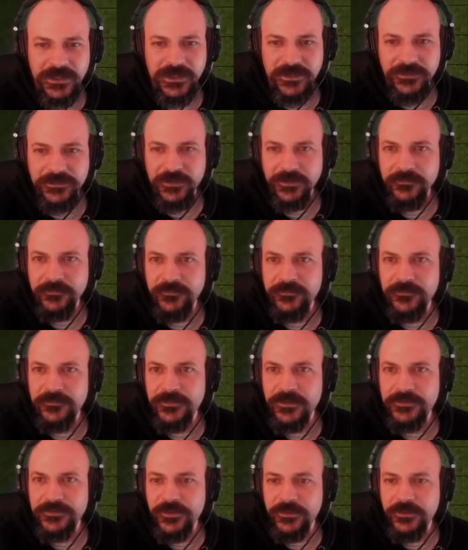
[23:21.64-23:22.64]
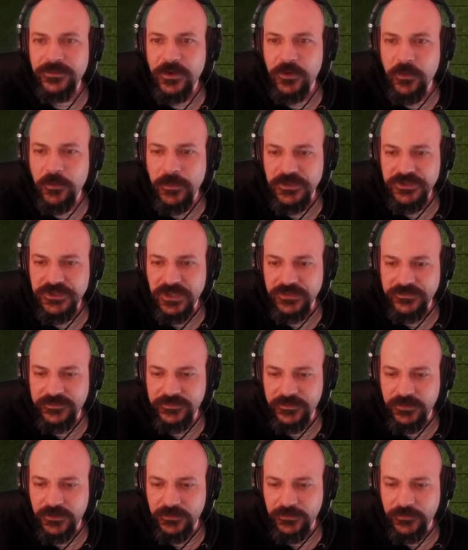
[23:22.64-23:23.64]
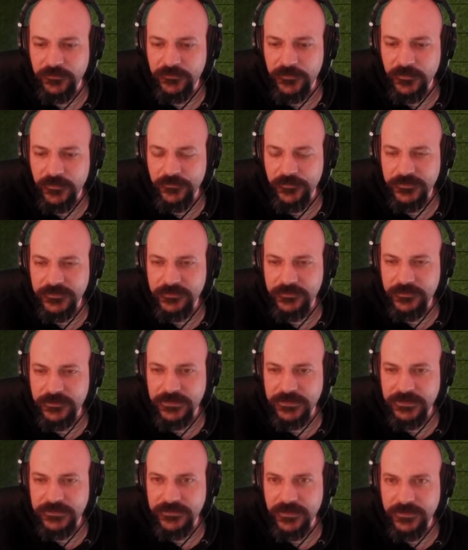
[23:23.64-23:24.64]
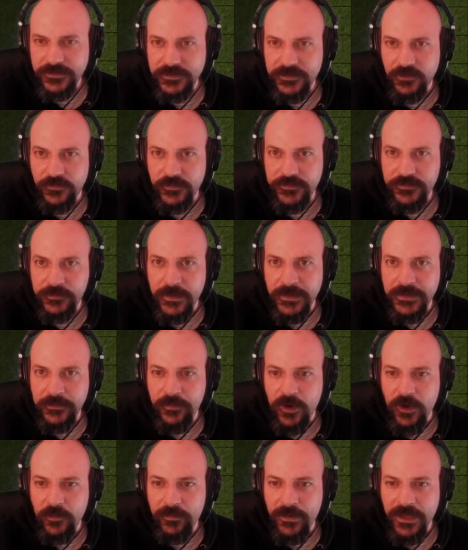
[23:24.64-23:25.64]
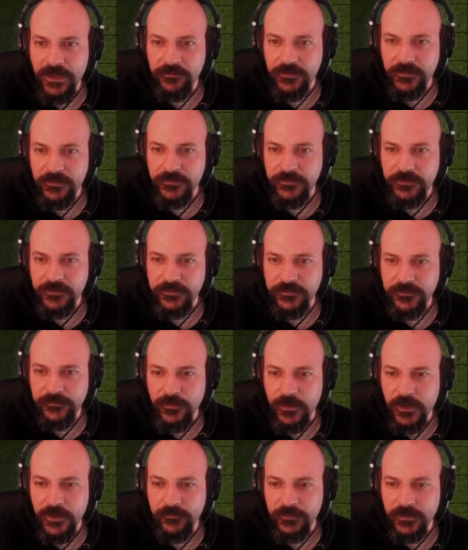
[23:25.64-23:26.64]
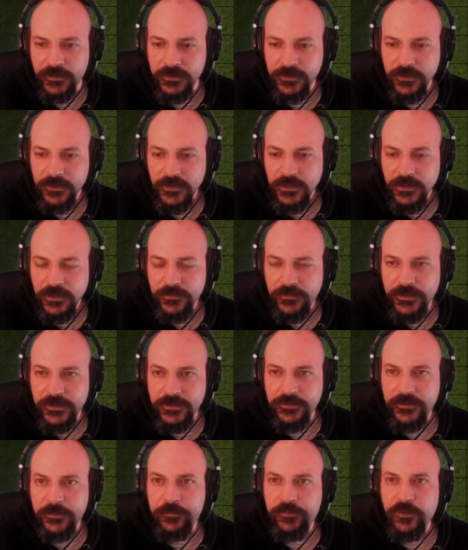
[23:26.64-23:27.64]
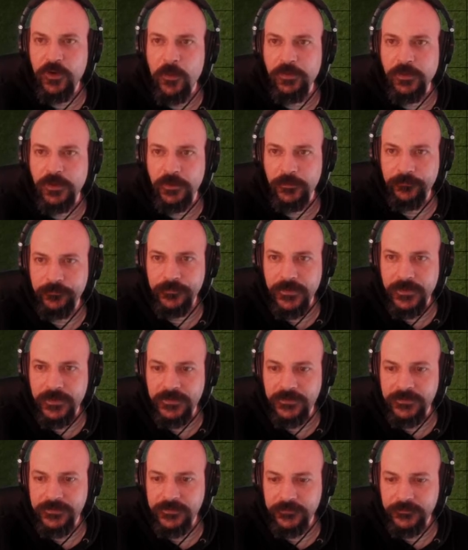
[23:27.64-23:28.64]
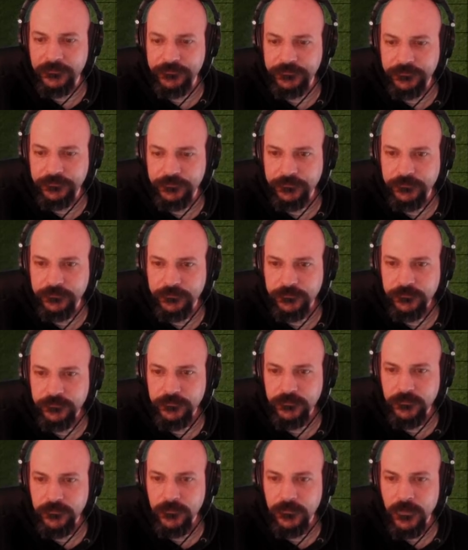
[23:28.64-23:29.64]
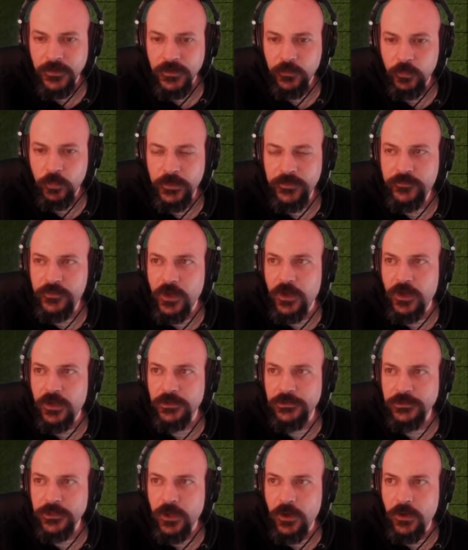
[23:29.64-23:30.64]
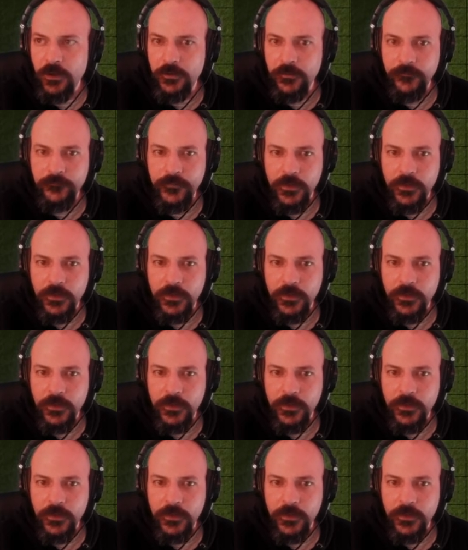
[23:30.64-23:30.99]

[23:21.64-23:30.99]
I don't know what my chances are of taking on this many barbarians and surviving. The problem is we've got a lot of